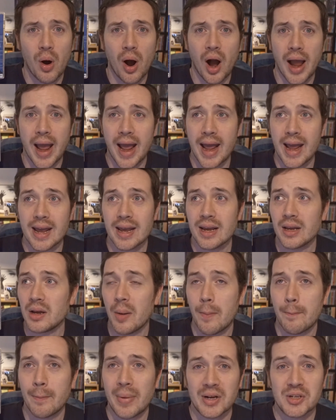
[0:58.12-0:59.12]
a
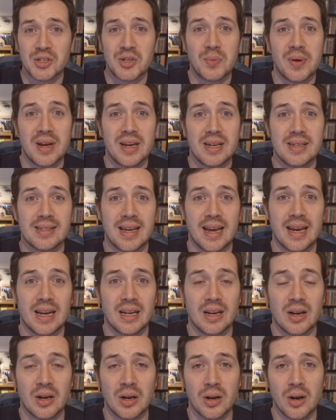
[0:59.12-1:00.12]
masterpiece
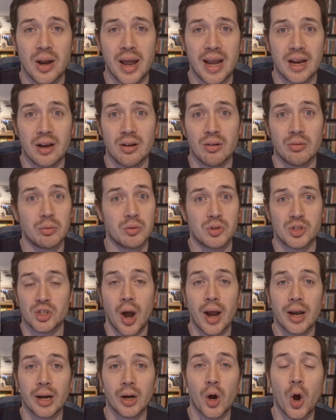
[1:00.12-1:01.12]
in
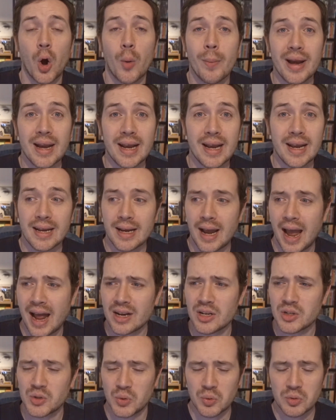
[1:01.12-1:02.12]
silent comedy, and
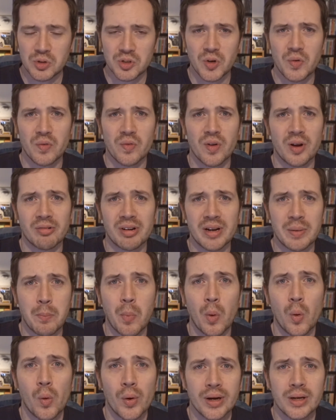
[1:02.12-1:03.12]
it's also very
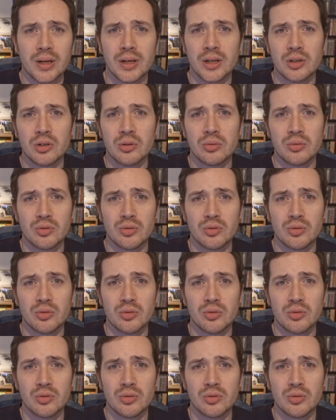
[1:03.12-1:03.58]
poignant